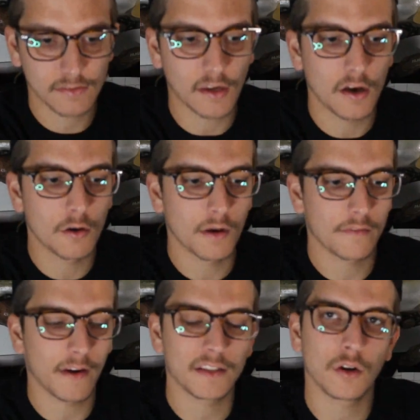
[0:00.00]
so
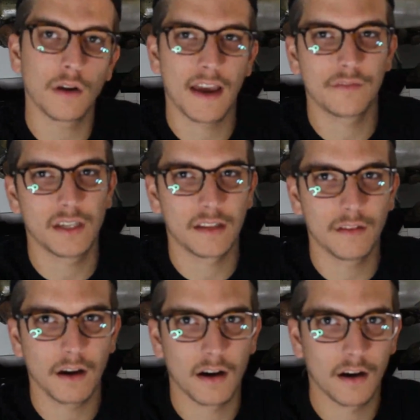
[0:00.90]
if I don't have
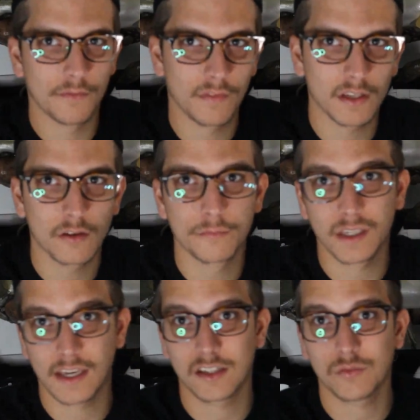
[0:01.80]
a video of
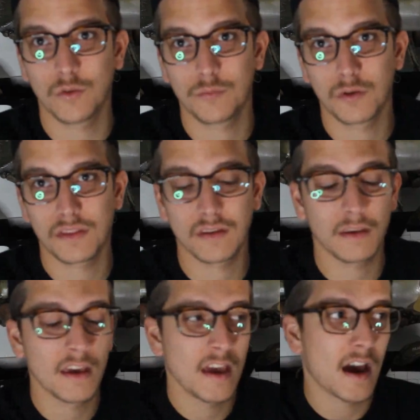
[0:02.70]
me catching one with
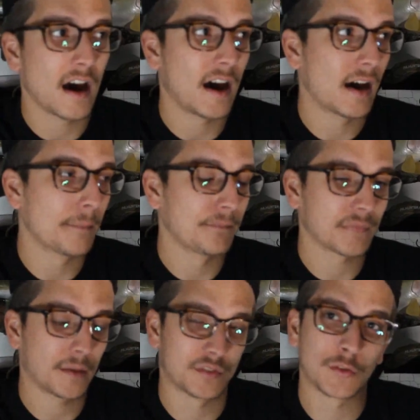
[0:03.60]
it,
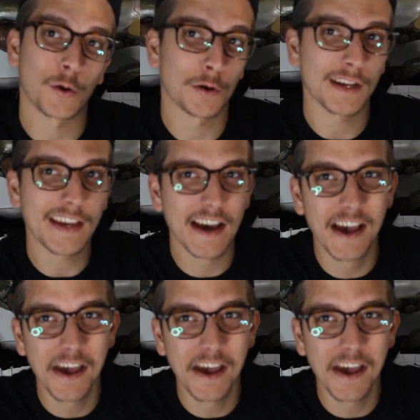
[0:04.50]
I'm sorry,